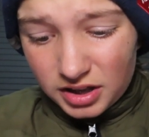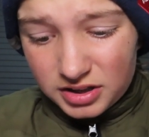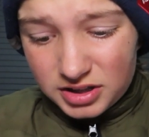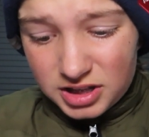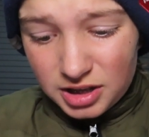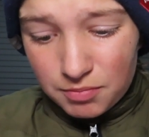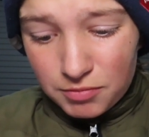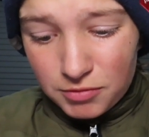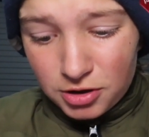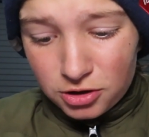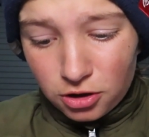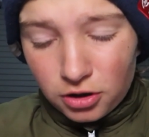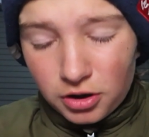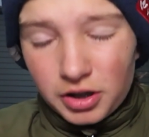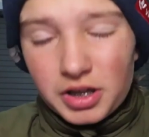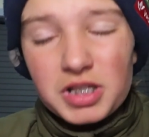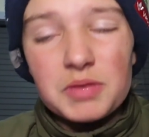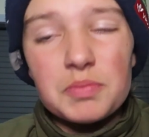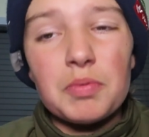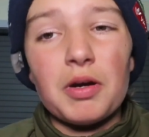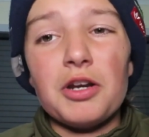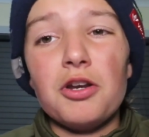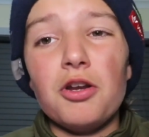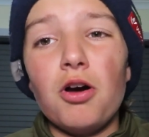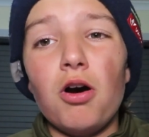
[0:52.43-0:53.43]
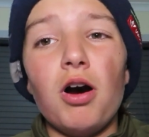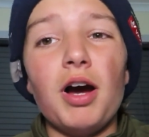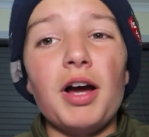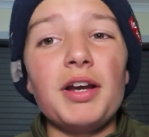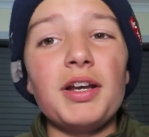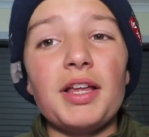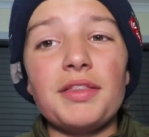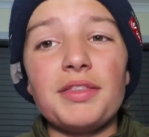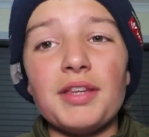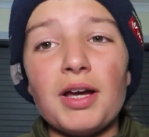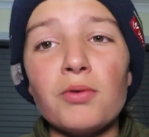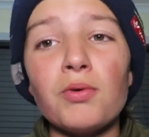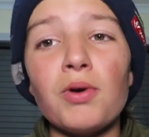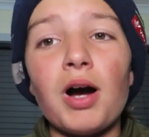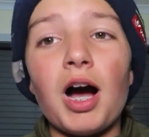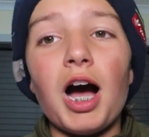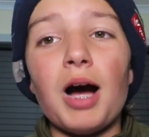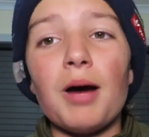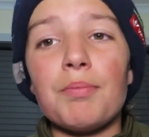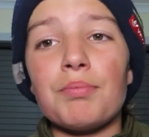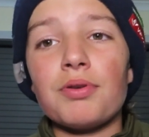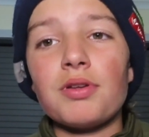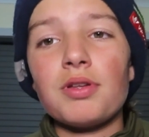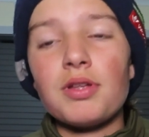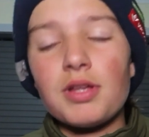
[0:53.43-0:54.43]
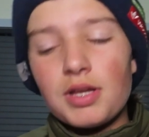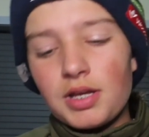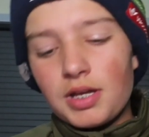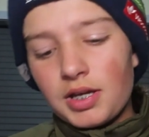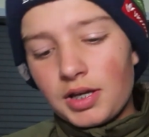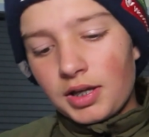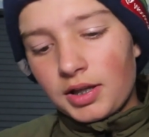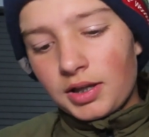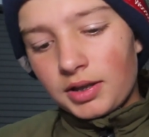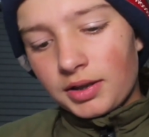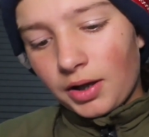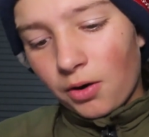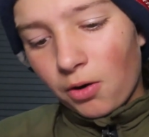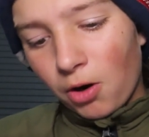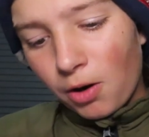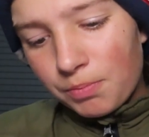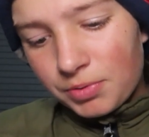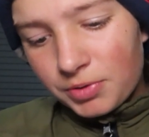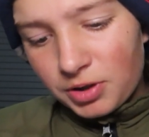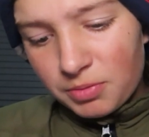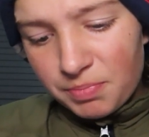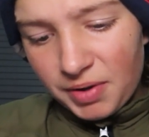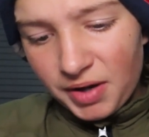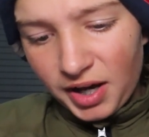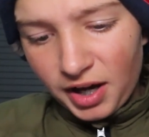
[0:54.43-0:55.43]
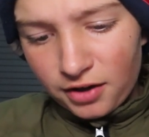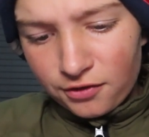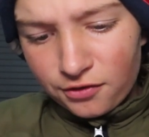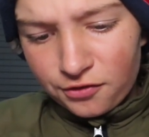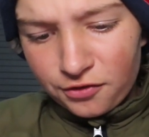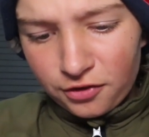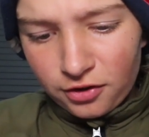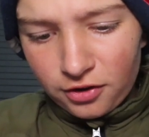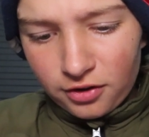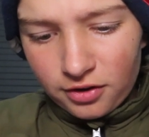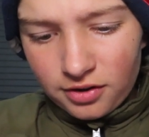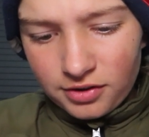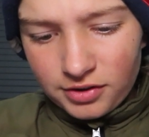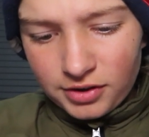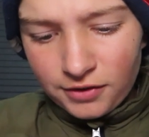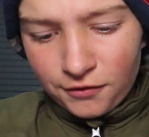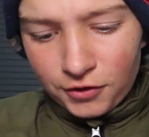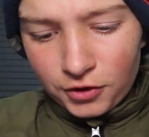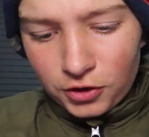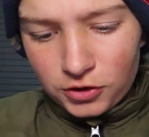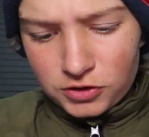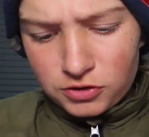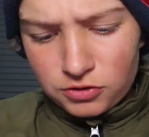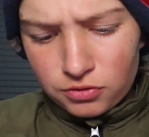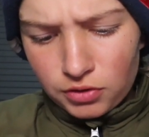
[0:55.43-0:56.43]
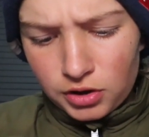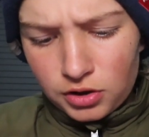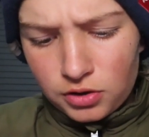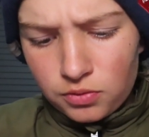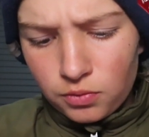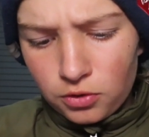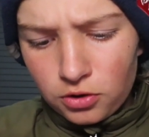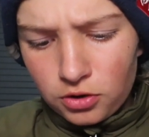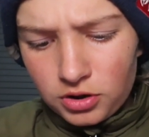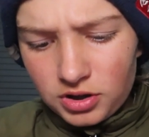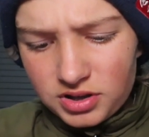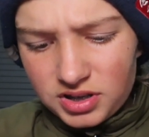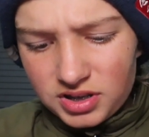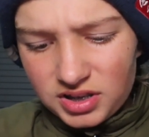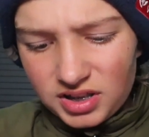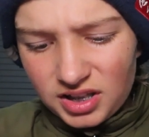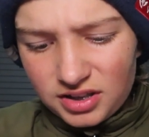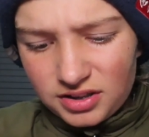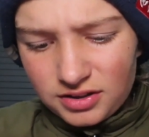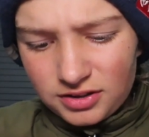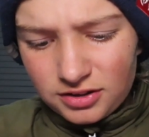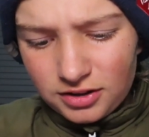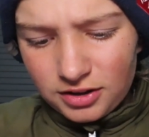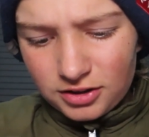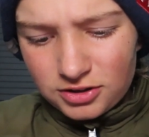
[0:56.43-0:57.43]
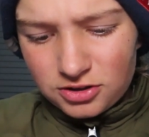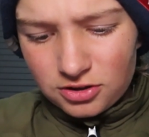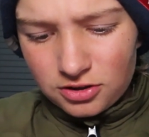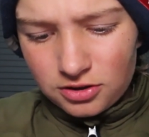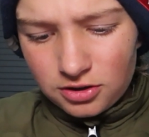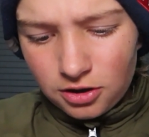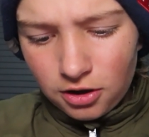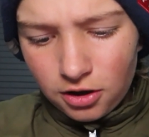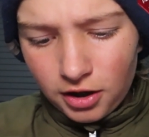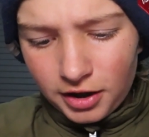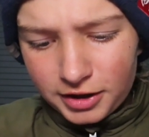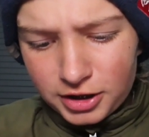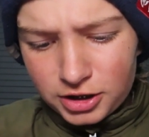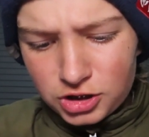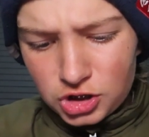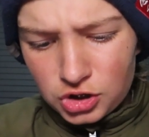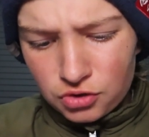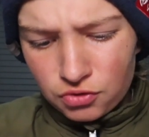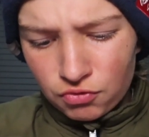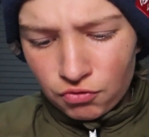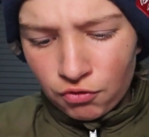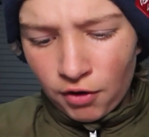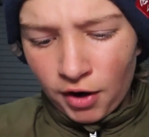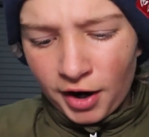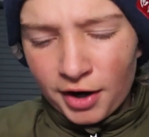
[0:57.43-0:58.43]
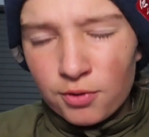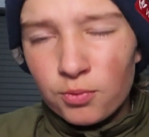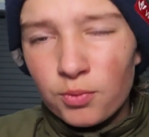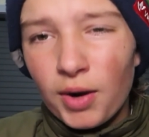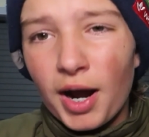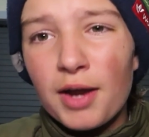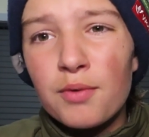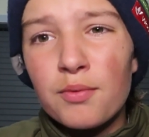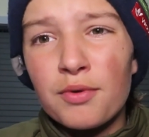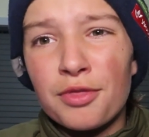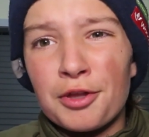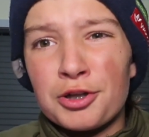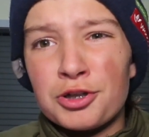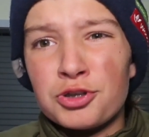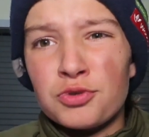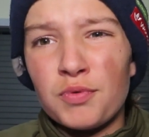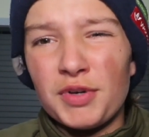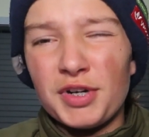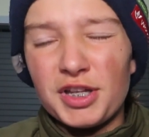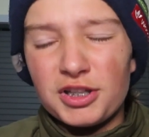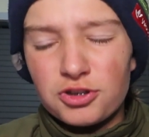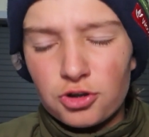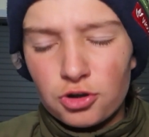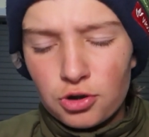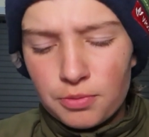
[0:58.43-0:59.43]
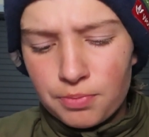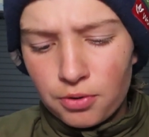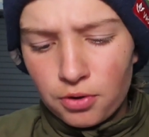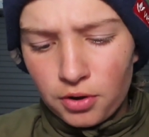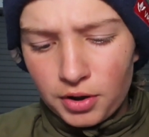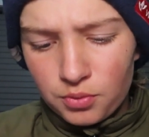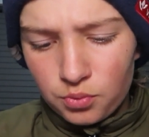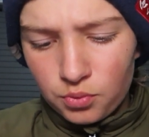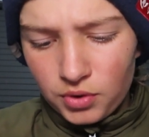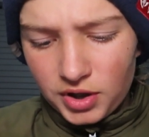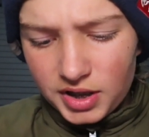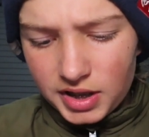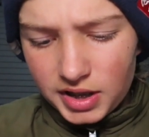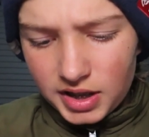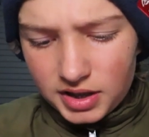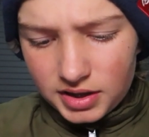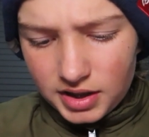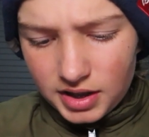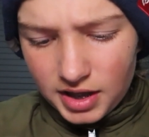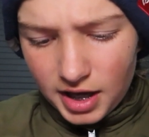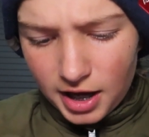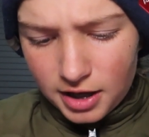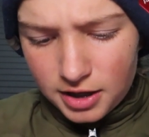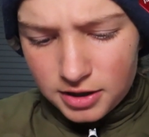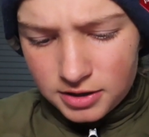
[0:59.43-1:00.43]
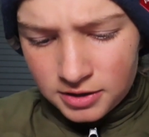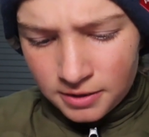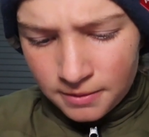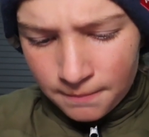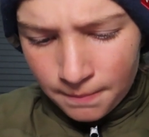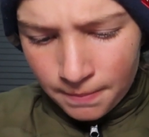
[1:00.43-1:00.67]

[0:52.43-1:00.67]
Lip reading: I tipped the Doggies by 9 and they were up and about for the first 3 quarters, and then the Tigers just ran away with a 22-point win in the end.